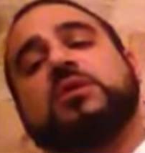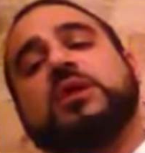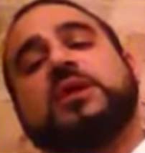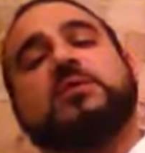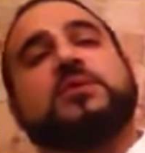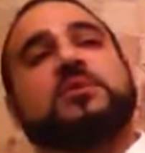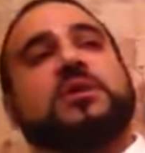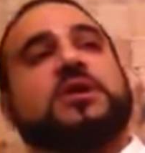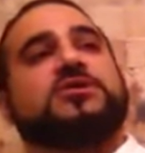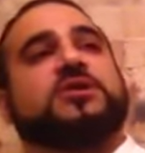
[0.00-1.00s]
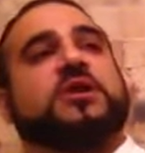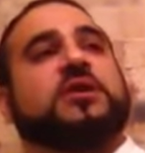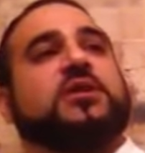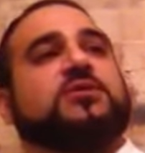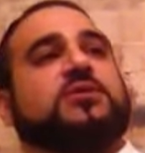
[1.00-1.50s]
in the Bet Mikdash, you're not
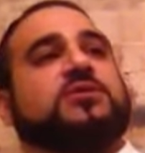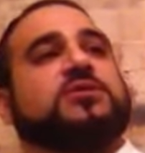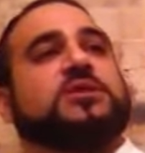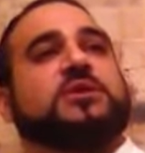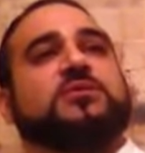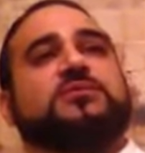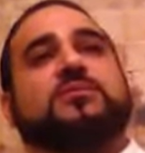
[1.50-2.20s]
allowed to use steel.